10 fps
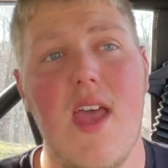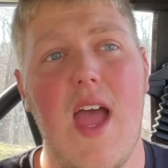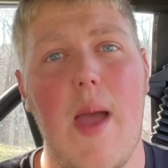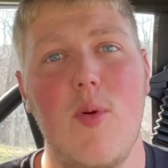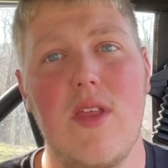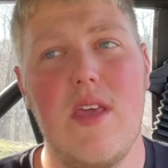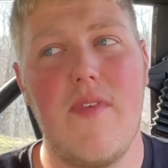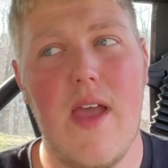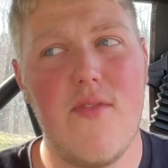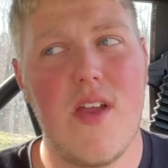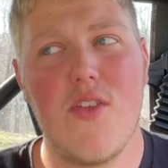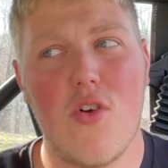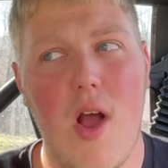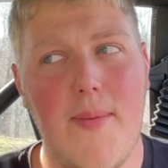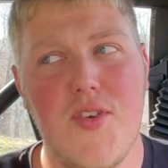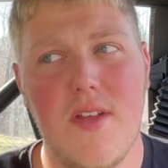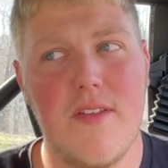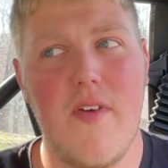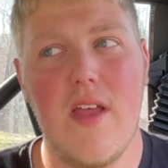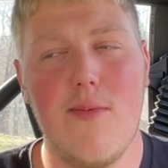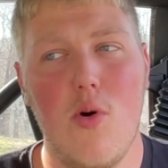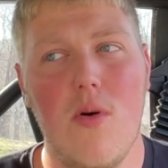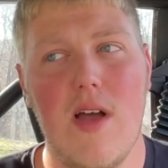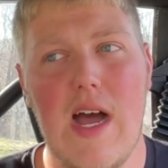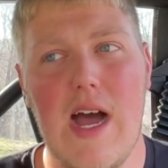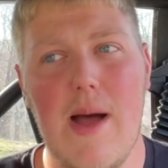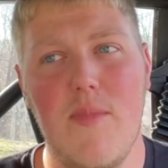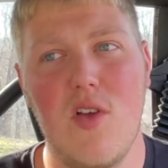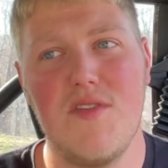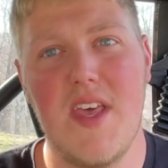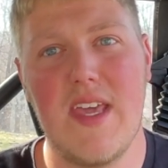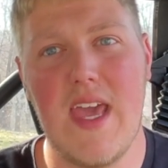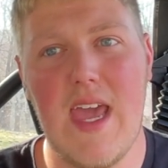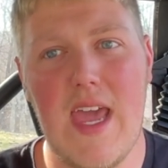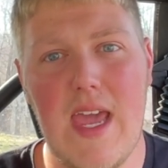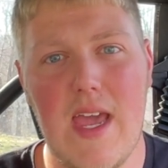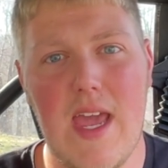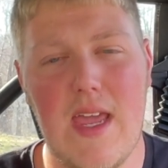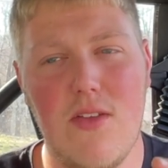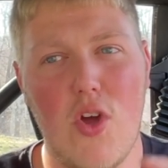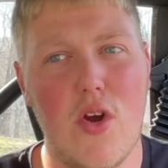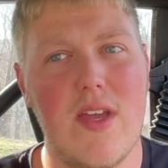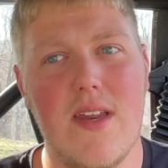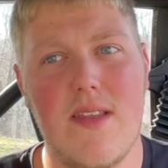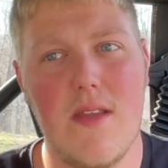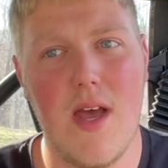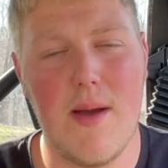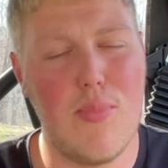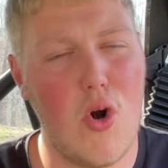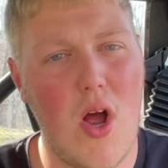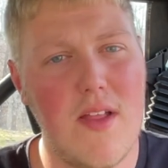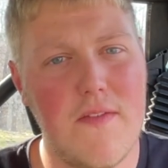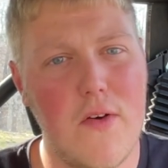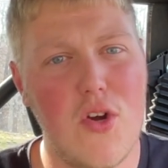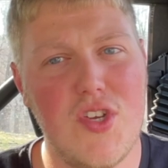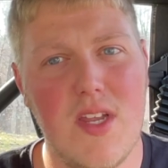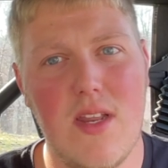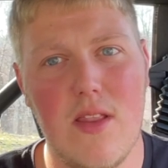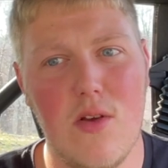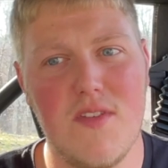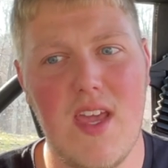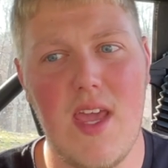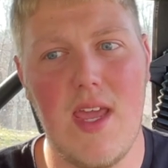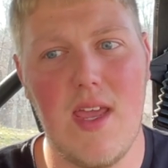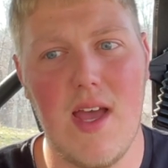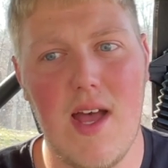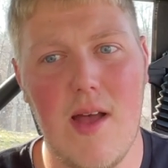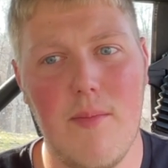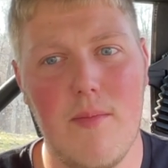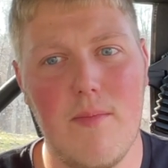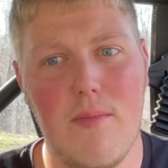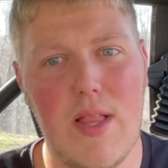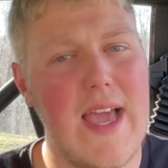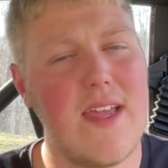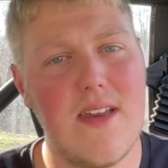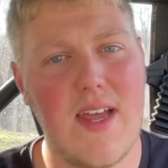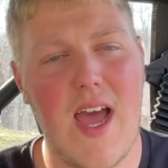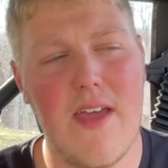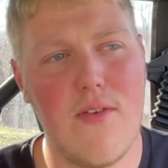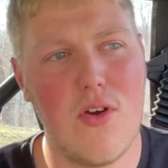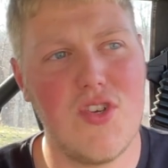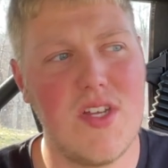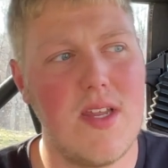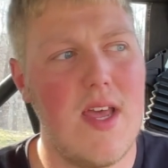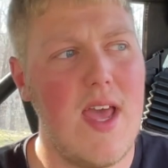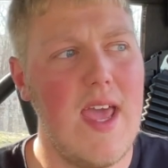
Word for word: I believe every other option is available. Um, there's like a, a darkened uh, bronze version. There's a um, black and tie version.